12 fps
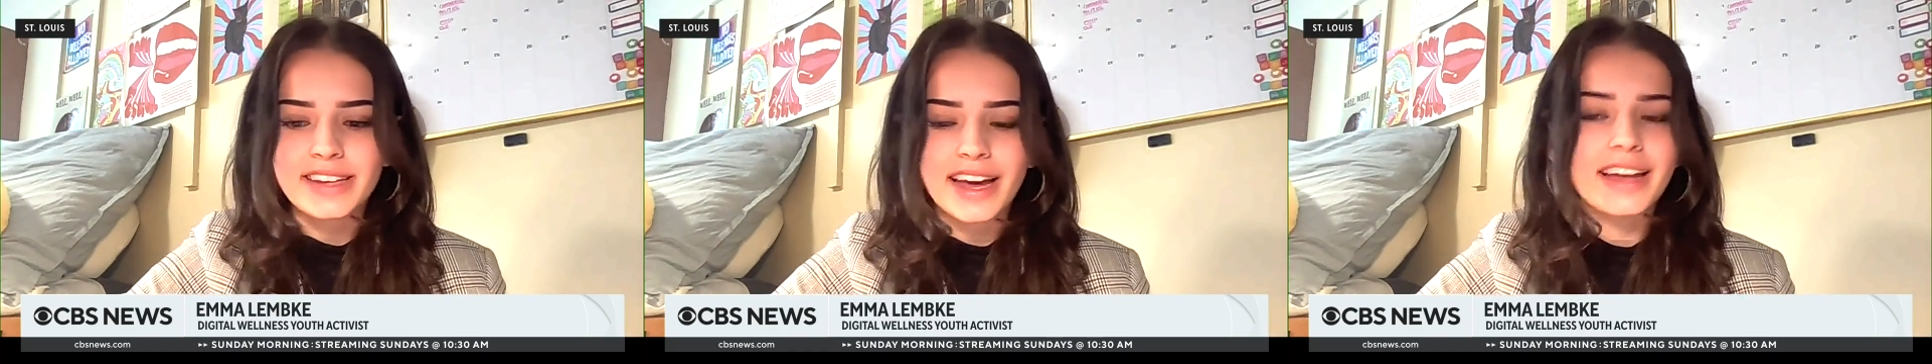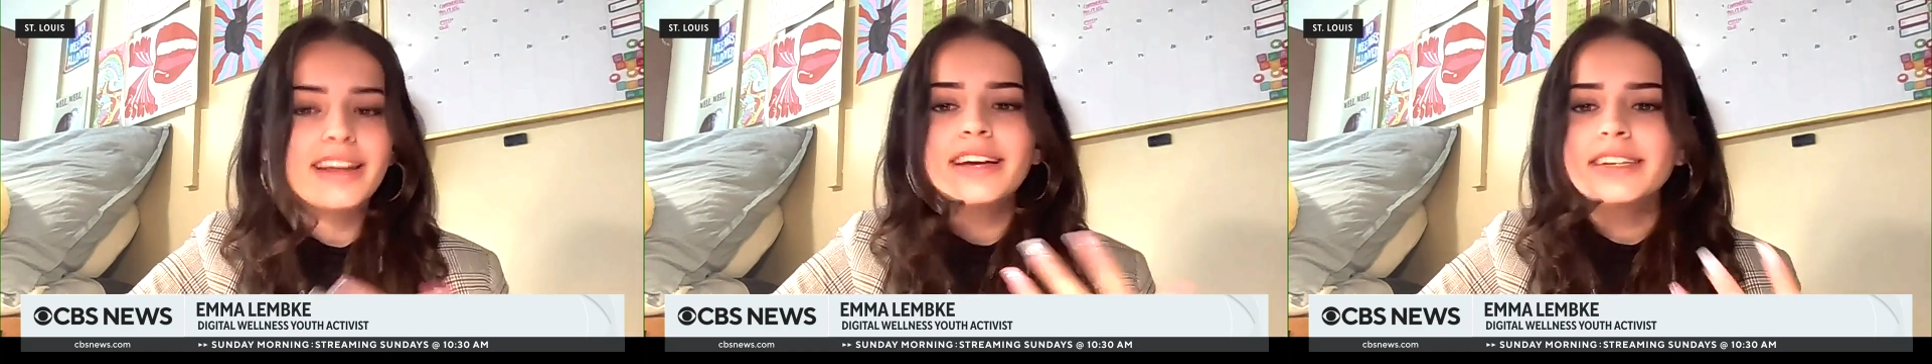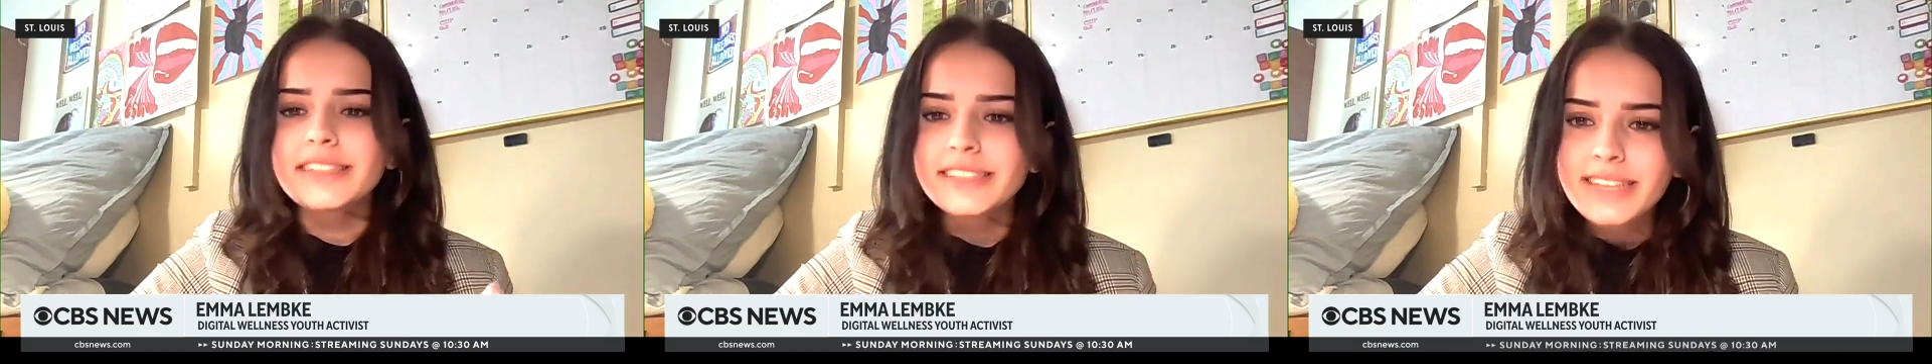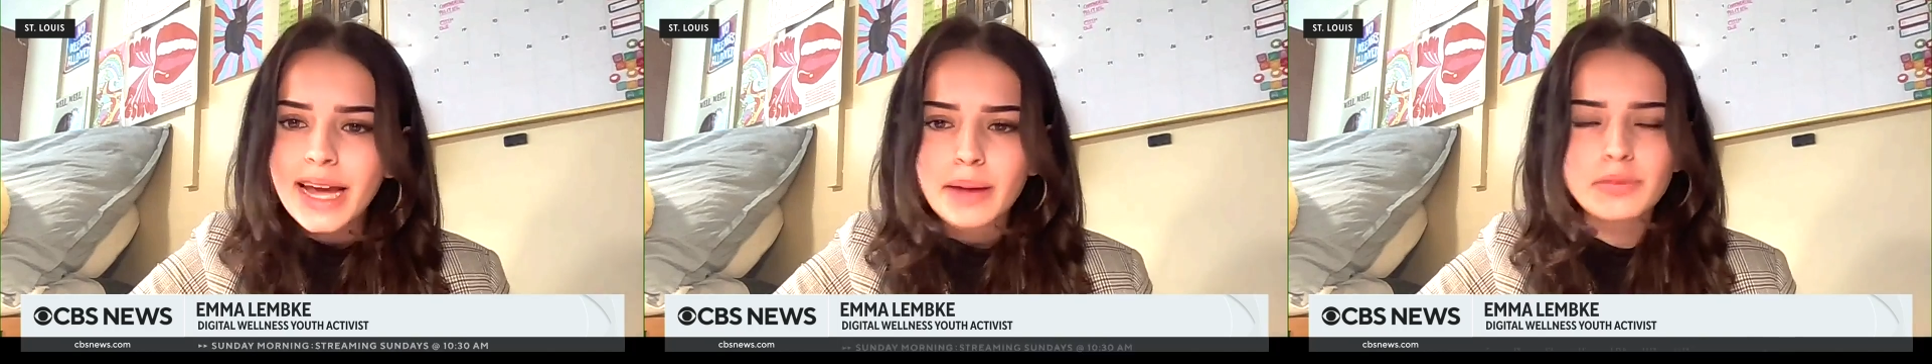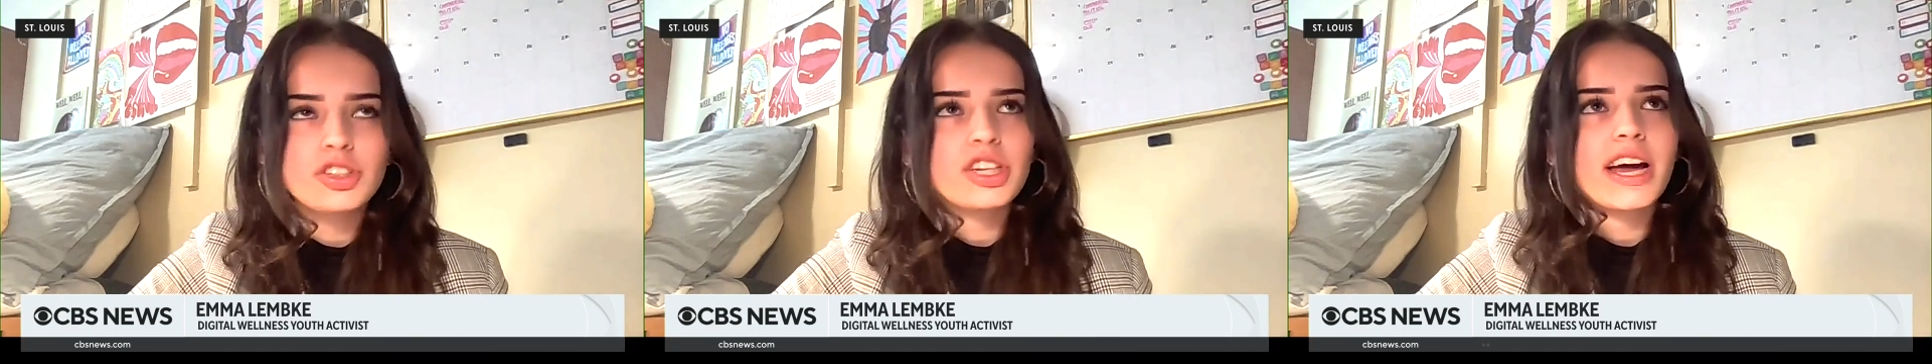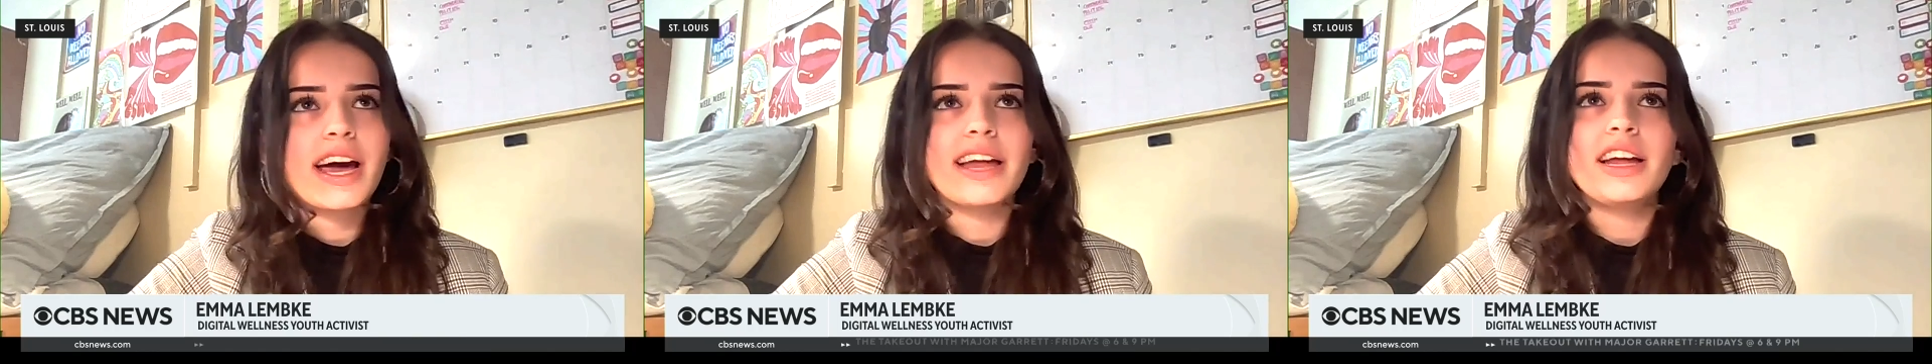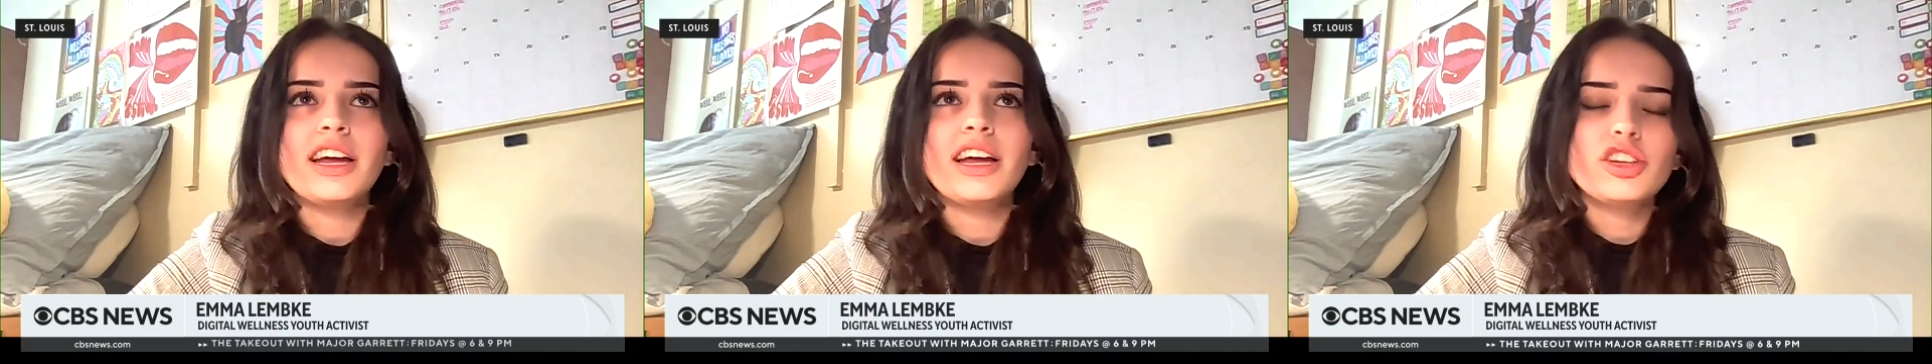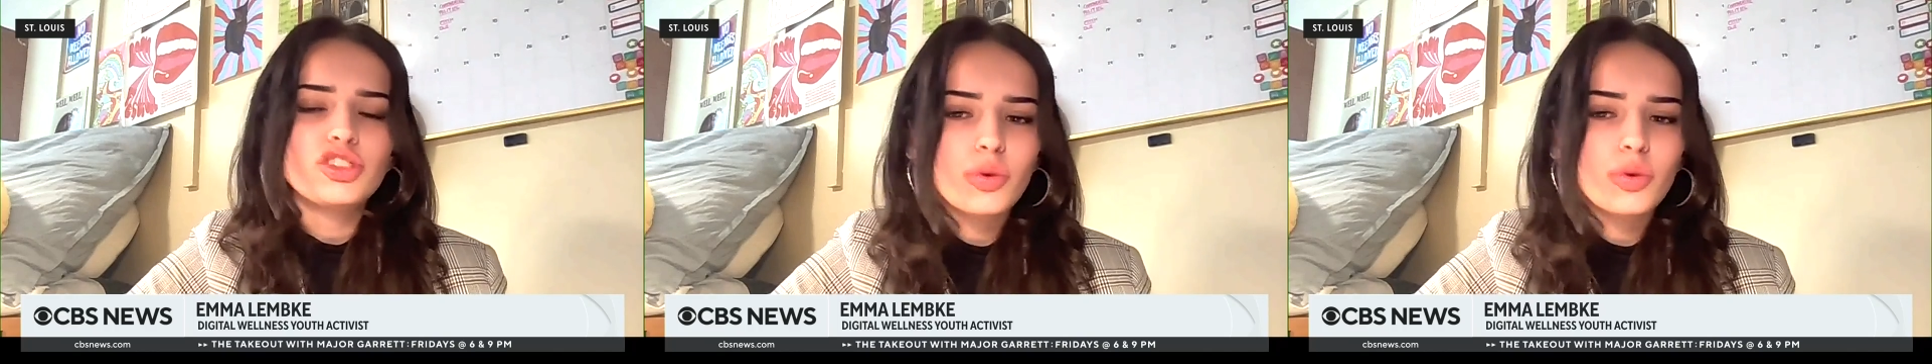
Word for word: to get Snapchat,